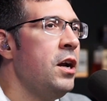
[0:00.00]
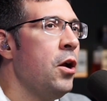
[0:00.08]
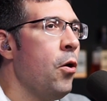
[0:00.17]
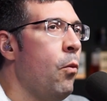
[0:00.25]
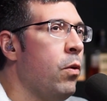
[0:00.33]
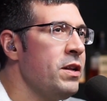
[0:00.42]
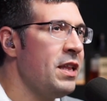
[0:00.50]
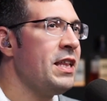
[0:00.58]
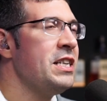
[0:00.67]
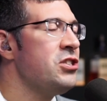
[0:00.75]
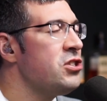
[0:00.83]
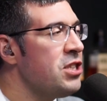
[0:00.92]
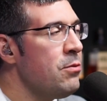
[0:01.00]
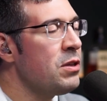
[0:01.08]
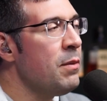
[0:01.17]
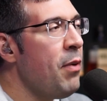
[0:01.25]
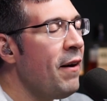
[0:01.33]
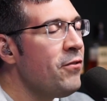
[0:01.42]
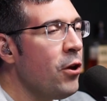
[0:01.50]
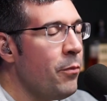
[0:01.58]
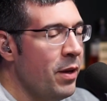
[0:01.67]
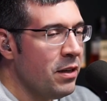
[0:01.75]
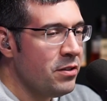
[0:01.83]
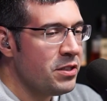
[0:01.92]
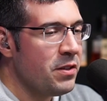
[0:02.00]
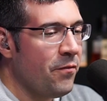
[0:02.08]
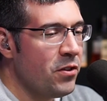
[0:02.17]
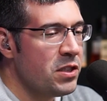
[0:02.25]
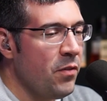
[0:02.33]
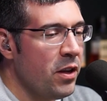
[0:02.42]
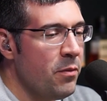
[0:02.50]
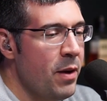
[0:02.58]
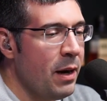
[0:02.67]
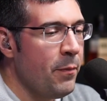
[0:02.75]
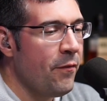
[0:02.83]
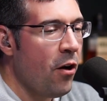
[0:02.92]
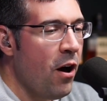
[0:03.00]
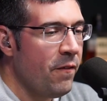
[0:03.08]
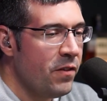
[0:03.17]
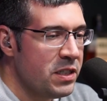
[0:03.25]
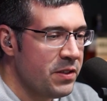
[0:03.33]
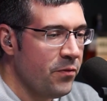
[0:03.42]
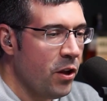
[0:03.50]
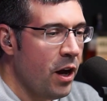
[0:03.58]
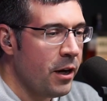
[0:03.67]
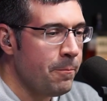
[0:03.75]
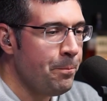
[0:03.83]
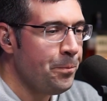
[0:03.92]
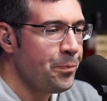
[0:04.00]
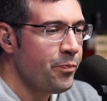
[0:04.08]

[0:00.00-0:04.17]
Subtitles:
One of the things you see with the Buffalo Bills, first of all, the makeup of our offensive line,